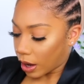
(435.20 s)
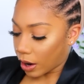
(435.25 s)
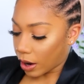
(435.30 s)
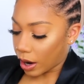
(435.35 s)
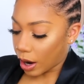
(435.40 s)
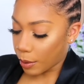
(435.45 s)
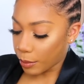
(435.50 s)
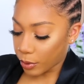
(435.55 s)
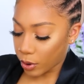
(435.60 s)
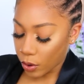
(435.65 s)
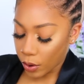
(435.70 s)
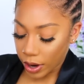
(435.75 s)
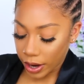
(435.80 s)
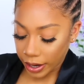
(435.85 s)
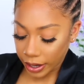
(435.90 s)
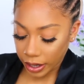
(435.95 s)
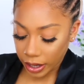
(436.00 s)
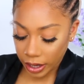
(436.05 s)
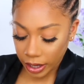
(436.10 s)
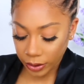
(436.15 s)
All right, I'm gonna go
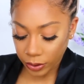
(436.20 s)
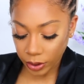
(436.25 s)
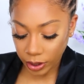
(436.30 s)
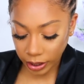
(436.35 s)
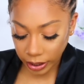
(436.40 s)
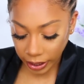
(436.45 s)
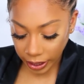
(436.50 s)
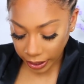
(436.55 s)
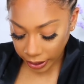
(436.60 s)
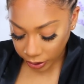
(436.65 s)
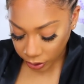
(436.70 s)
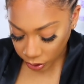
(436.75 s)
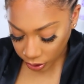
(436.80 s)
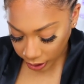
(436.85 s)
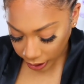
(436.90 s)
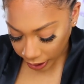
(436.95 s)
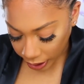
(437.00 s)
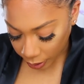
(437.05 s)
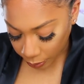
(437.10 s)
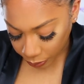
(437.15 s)
ahead and cut the
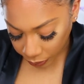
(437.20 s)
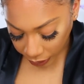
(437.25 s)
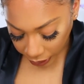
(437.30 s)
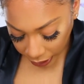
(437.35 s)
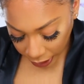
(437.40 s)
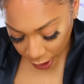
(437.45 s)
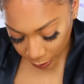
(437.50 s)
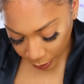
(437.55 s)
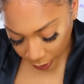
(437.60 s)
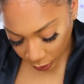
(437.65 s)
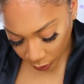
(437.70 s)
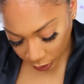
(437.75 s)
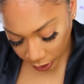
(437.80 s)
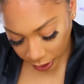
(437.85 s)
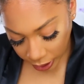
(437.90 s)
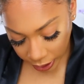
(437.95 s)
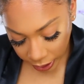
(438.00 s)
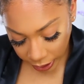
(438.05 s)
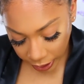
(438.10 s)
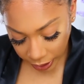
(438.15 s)
lace and I'm thinking about
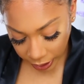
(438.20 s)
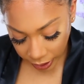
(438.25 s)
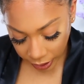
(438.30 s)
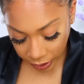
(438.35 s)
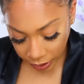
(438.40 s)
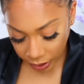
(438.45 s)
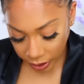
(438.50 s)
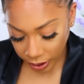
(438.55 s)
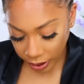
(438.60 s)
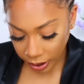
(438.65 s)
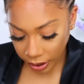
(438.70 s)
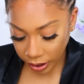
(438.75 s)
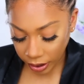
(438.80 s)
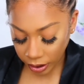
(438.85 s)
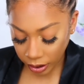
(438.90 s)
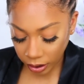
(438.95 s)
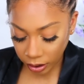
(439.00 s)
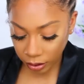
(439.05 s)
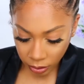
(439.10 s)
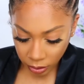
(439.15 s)
cutting the
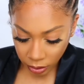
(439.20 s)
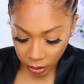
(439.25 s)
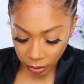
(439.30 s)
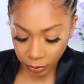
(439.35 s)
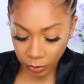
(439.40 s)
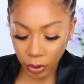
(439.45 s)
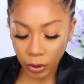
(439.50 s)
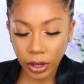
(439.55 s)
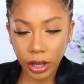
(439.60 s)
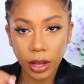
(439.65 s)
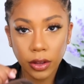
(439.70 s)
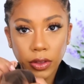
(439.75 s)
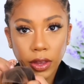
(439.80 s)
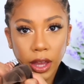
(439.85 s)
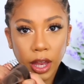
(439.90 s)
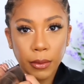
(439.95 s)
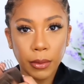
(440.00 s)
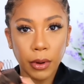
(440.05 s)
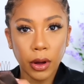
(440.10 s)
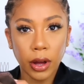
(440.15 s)
um, I'm low-key
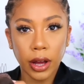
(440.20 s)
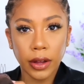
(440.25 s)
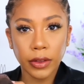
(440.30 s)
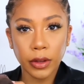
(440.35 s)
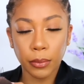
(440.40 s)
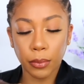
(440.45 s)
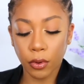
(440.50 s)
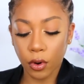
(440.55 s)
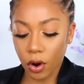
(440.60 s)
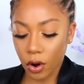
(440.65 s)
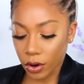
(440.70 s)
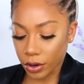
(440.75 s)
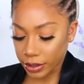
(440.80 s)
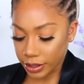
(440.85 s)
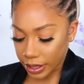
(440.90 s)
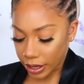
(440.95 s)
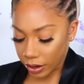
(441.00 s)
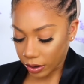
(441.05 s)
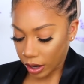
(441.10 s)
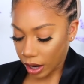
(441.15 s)
thinking about cutting the
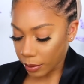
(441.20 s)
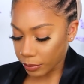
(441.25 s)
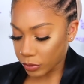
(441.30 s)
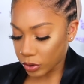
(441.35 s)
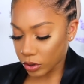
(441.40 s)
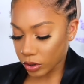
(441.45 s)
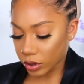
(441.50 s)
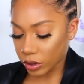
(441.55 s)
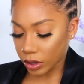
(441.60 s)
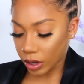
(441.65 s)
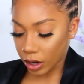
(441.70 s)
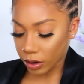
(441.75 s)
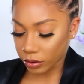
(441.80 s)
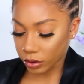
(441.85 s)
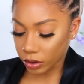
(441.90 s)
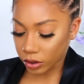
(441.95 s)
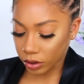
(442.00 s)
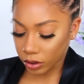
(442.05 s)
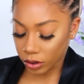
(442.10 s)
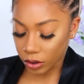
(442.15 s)
prongs out. I'm just, I
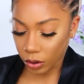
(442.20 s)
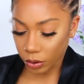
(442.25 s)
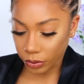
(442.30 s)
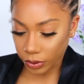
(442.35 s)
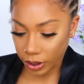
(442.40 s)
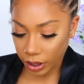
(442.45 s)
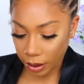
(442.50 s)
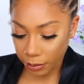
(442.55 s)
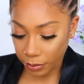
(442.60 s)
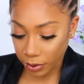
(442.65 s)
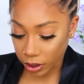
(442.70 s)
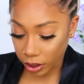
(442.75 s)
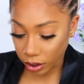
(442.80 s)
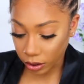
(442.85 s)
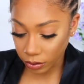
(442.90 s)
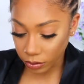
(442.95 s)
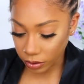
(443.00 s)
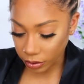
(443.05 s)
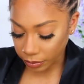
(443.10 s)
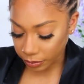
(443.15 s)
just don't think I'm gonna use